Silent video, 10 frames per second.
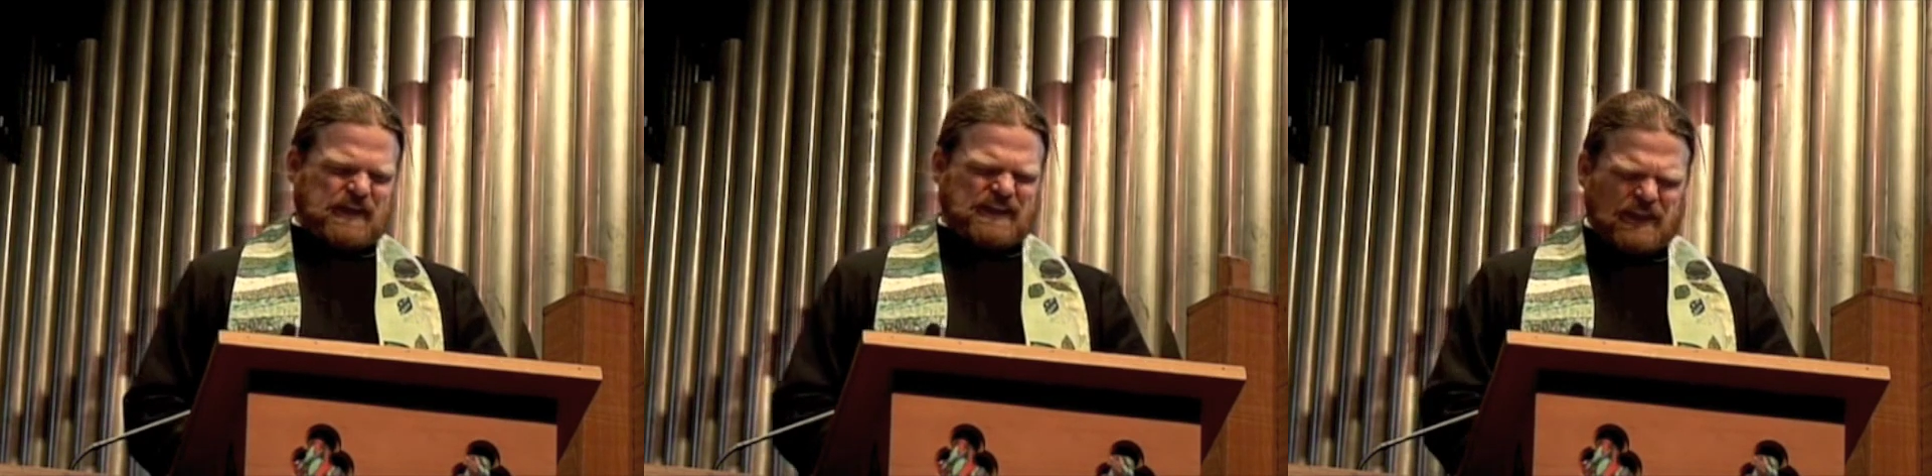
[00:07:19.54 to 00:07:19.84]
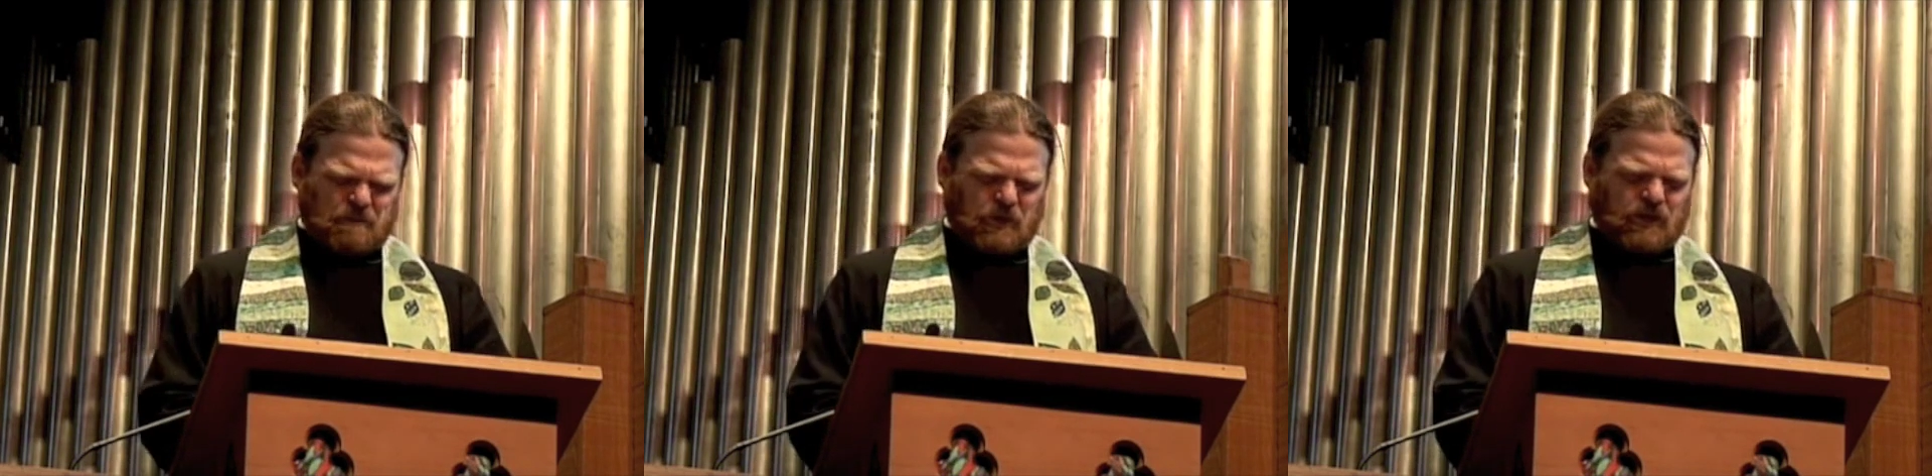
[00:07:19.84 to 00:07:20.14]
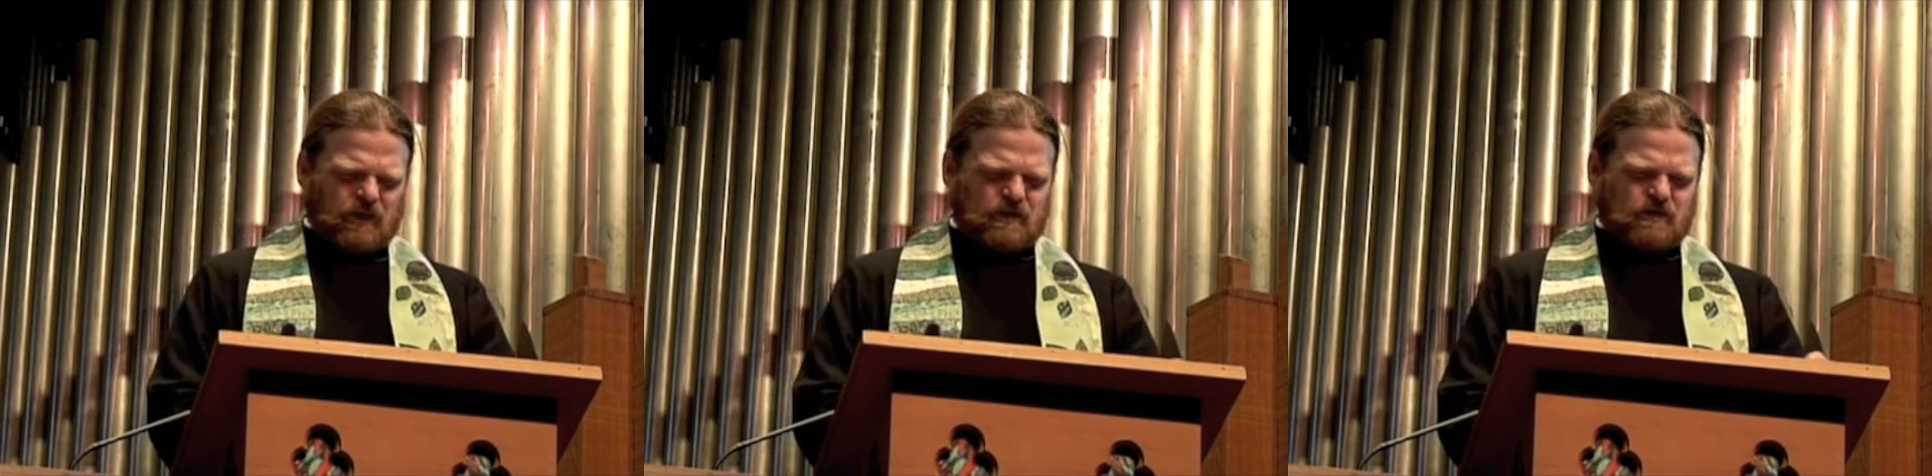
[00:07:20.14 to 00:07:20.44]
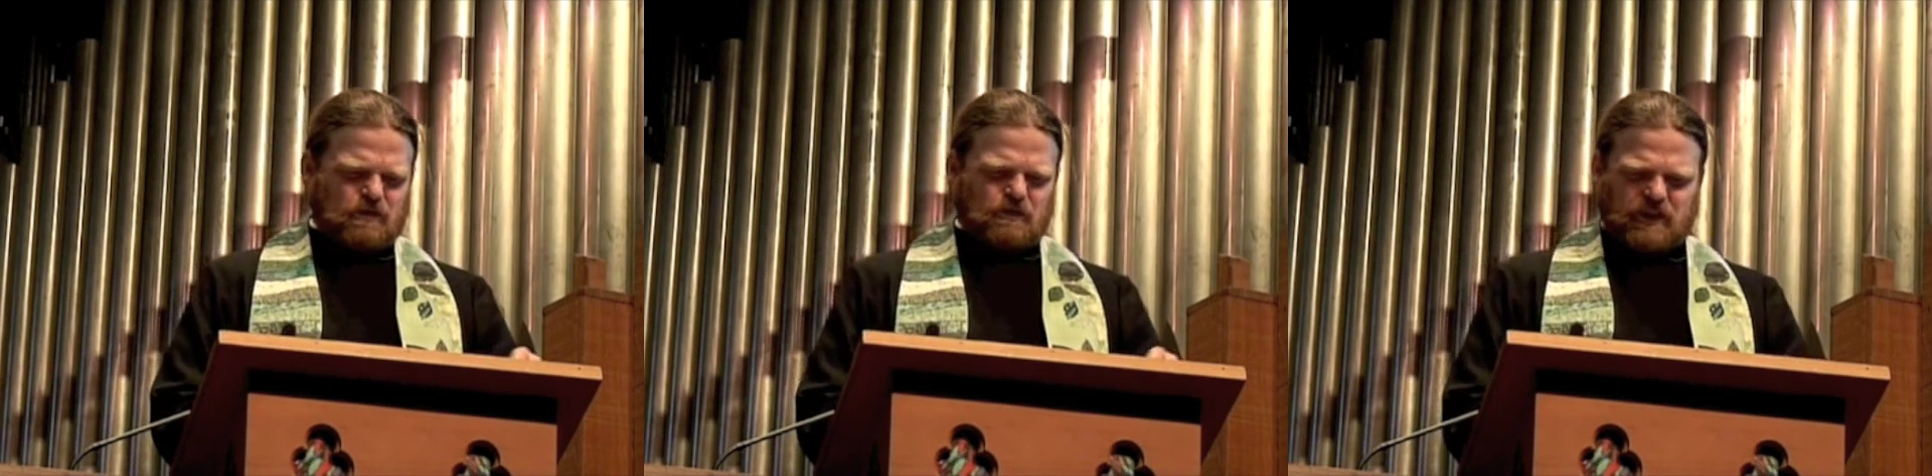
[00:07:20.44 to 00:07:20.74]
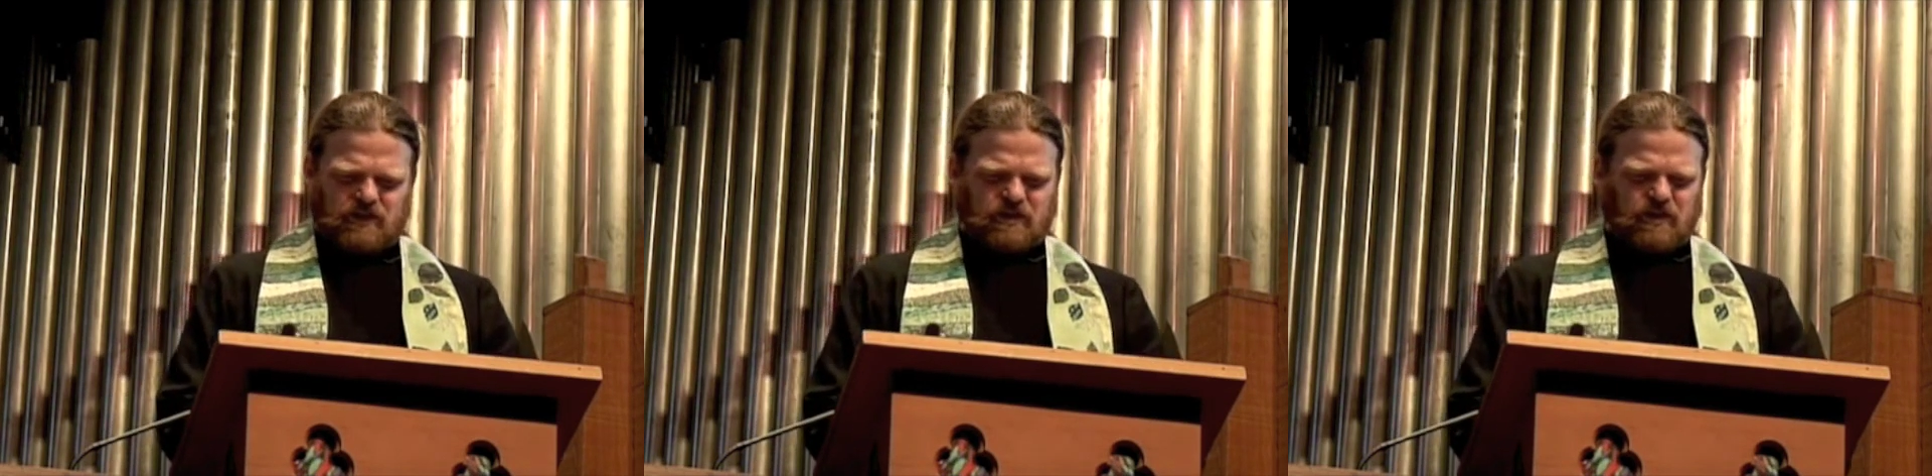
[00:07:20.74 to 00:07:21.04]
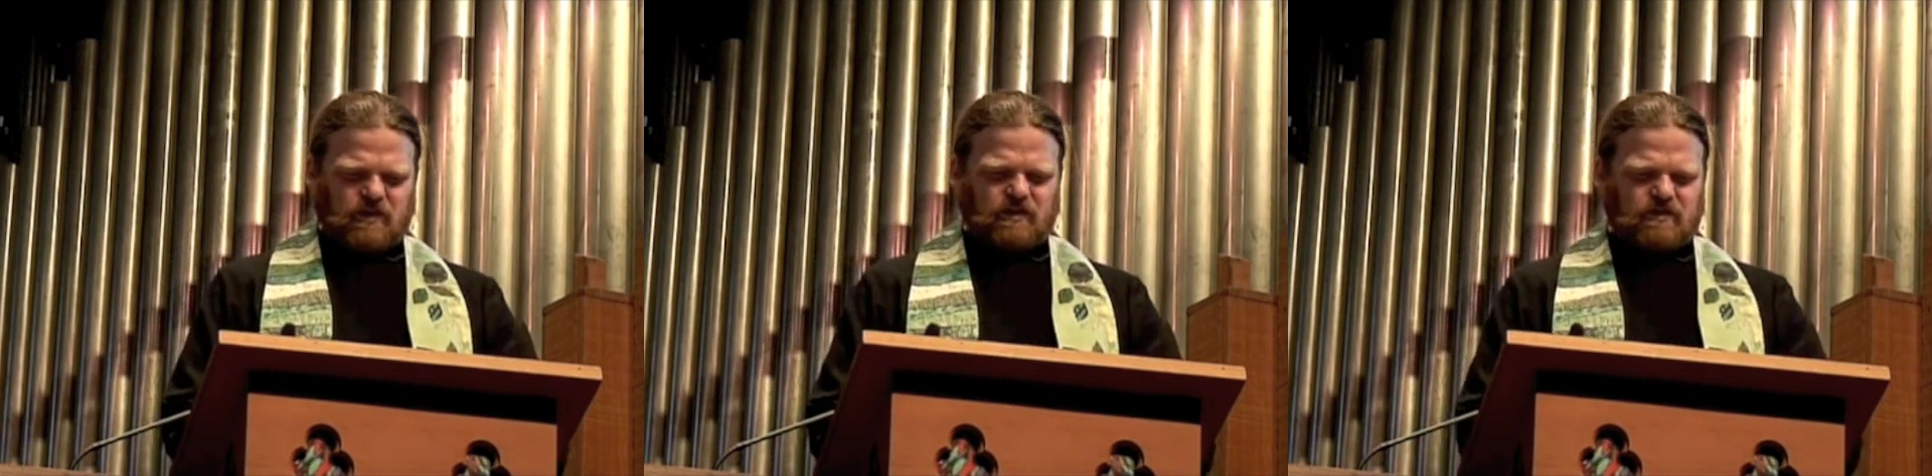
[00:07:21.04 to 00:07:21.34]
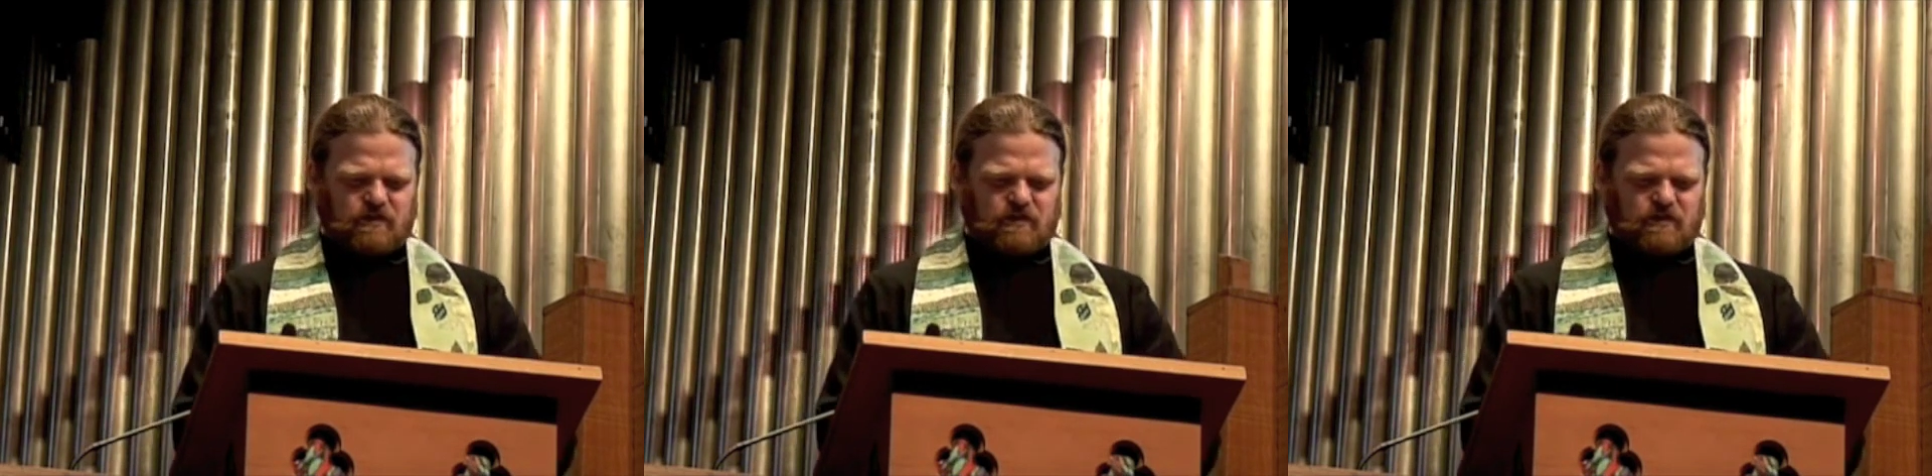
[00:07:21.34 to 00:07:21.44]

A deeper, richer,